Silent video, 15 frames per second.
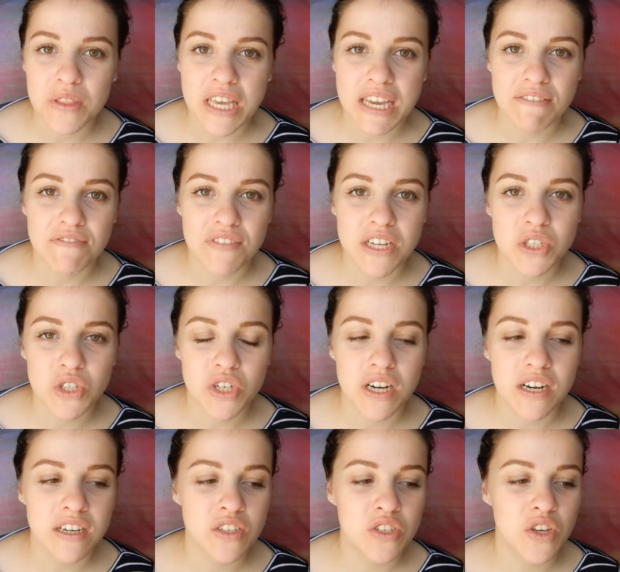on the
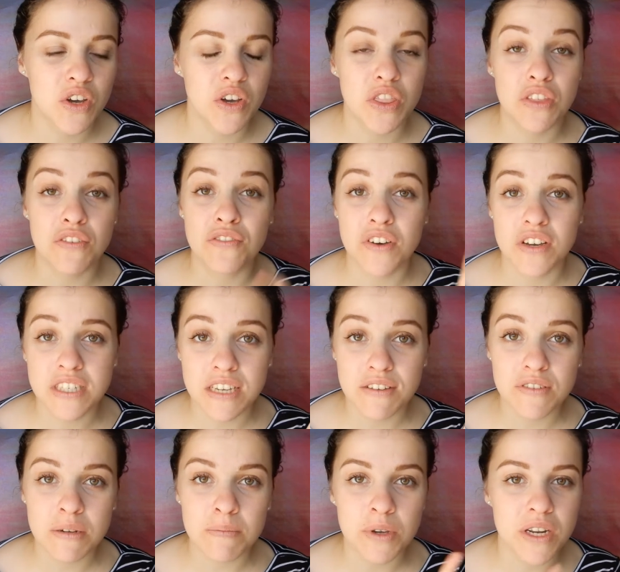adventure. So the first
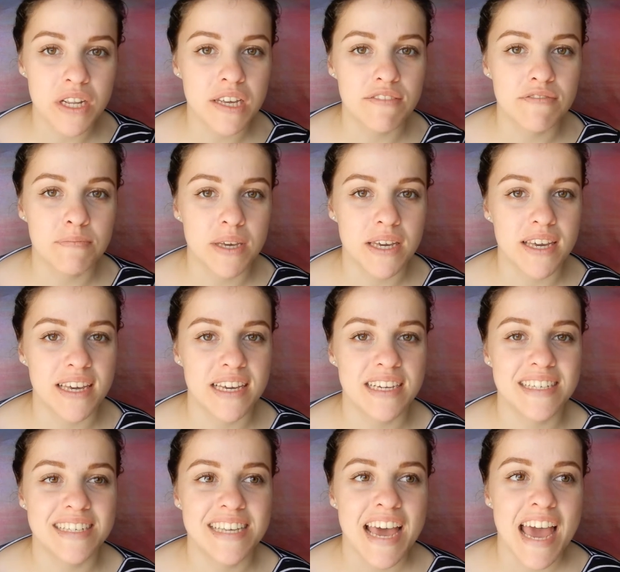gift I'm gonna give Mick
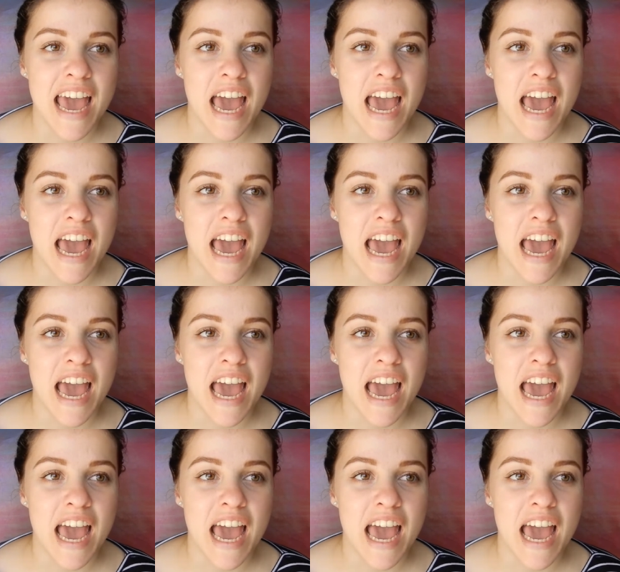is